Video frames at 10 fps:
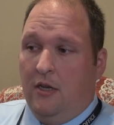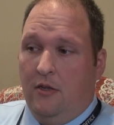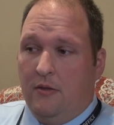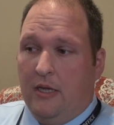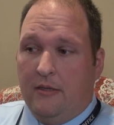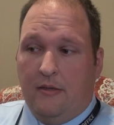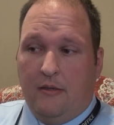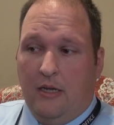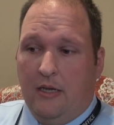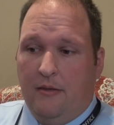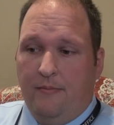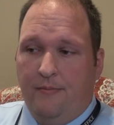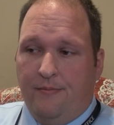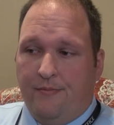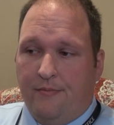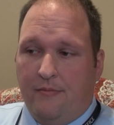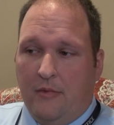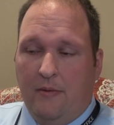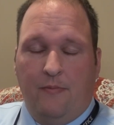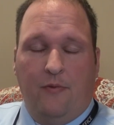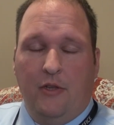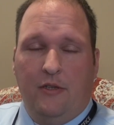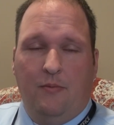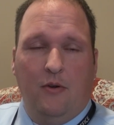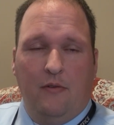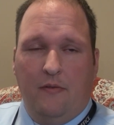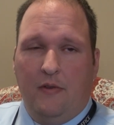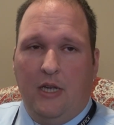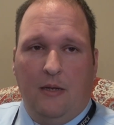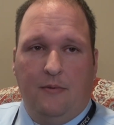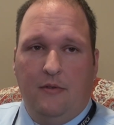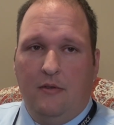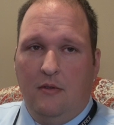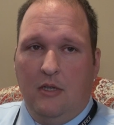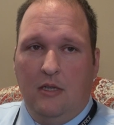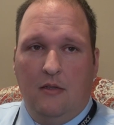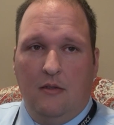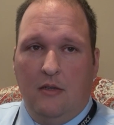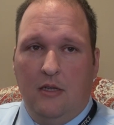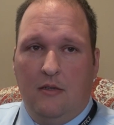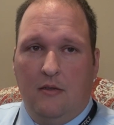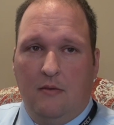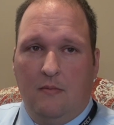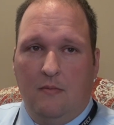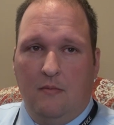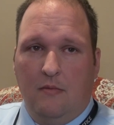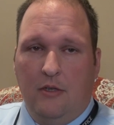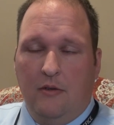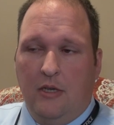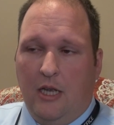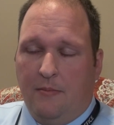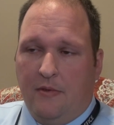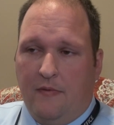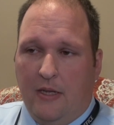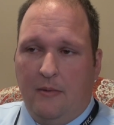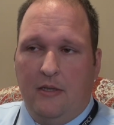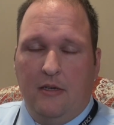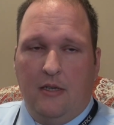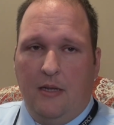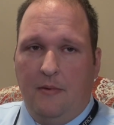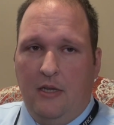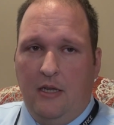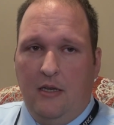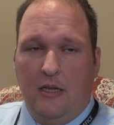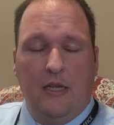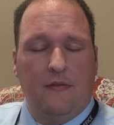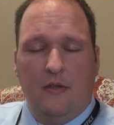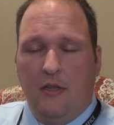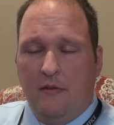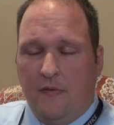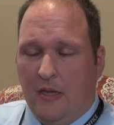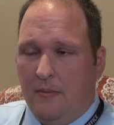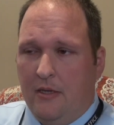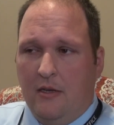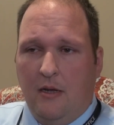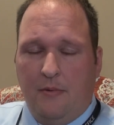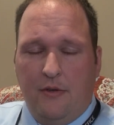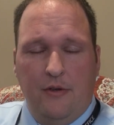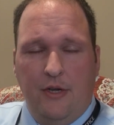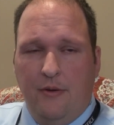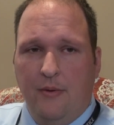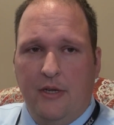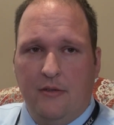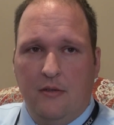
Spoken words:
Oh, that's, I'm fully supportive of adoption. It's, you know, it helps a family in their time of need. It gives another family an opportunity to raise